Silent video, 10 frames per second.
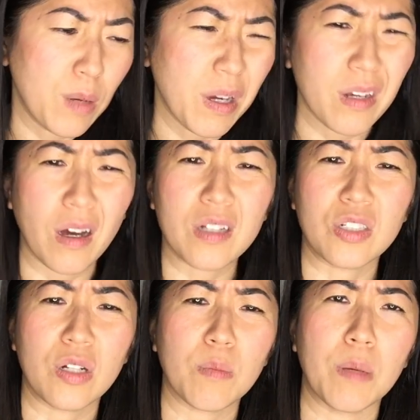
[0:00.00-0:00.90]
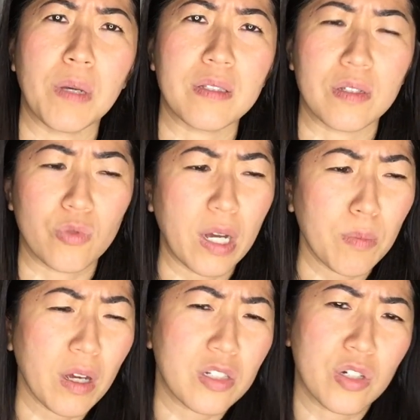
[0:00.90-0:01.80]
am I not sharing my message? Why am
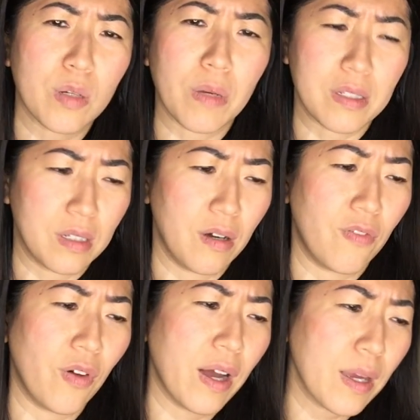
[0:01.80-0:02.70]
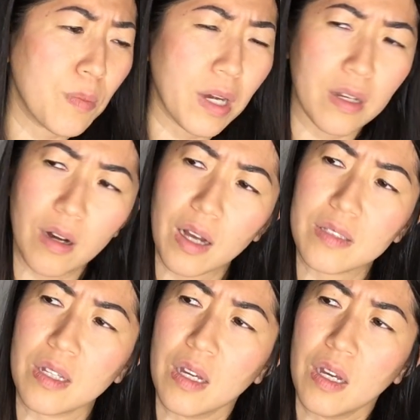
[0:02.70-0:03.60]
I not sharing myself? Why am I not